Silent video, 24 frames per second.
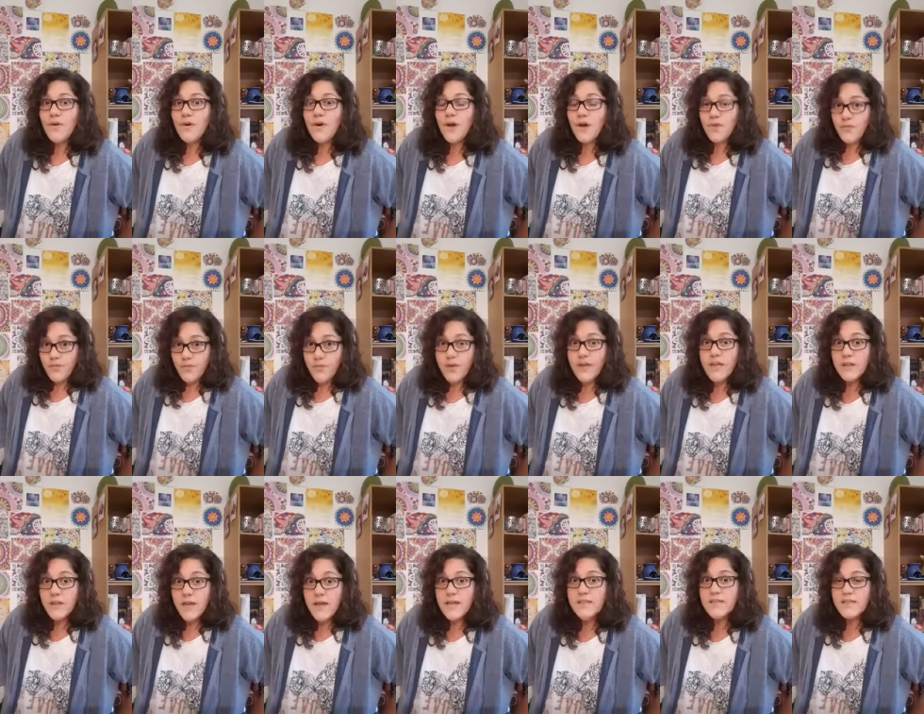I
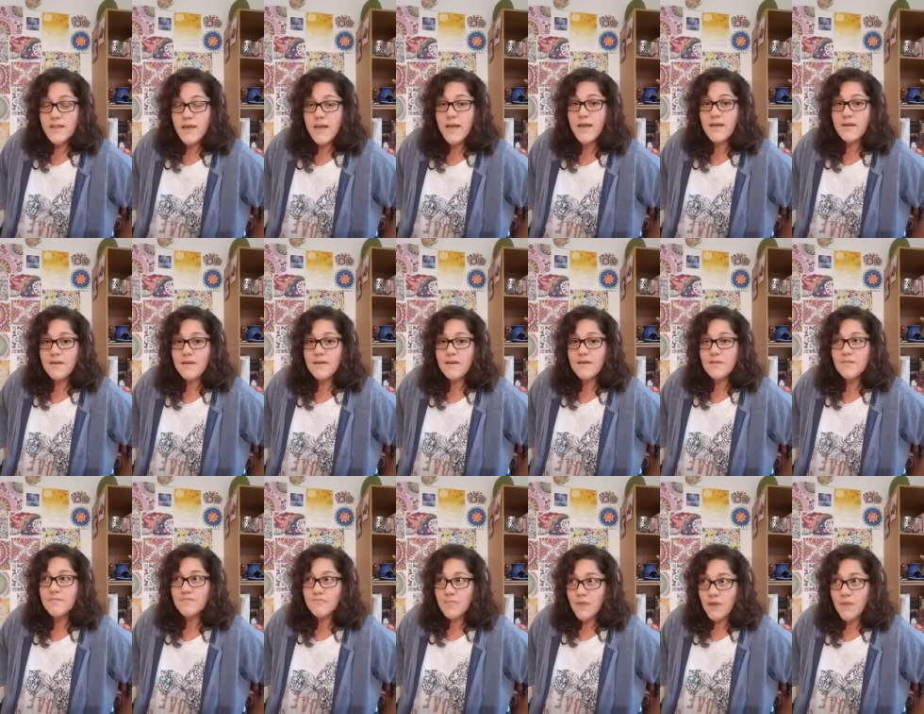realised that
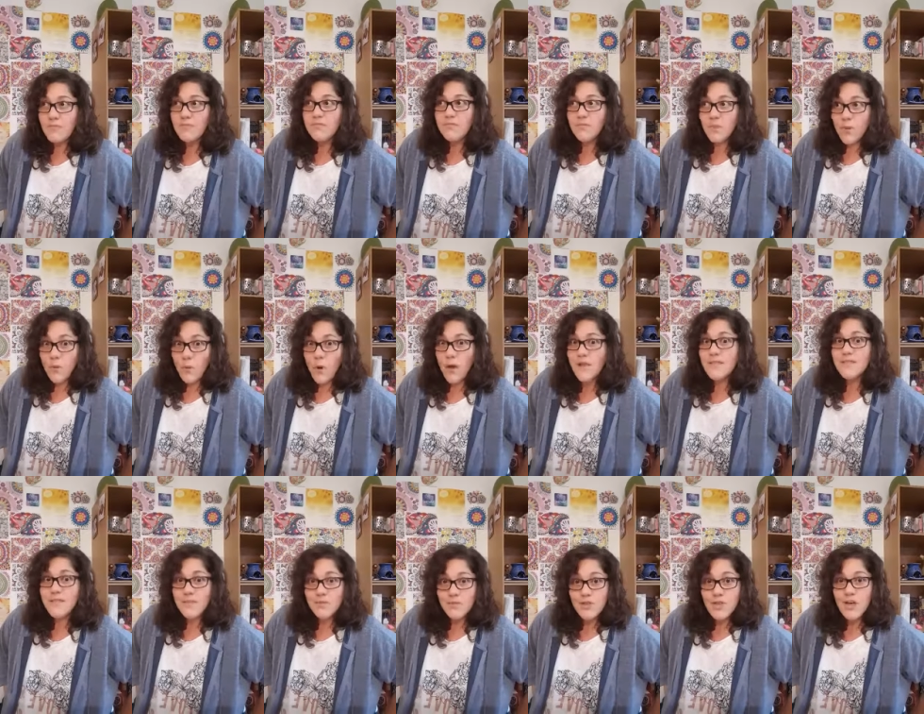quite
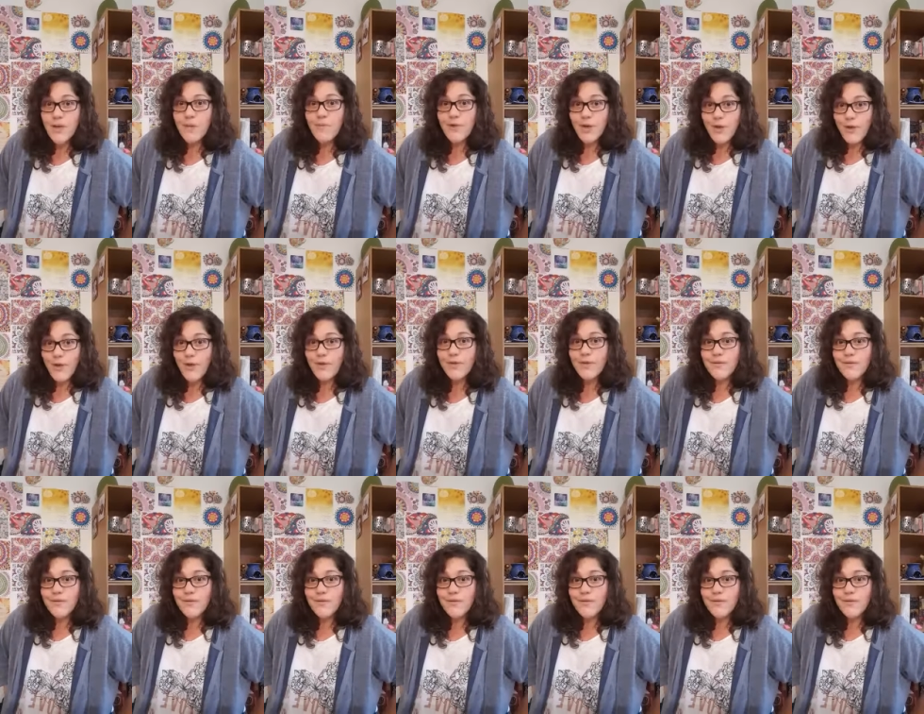some time ago.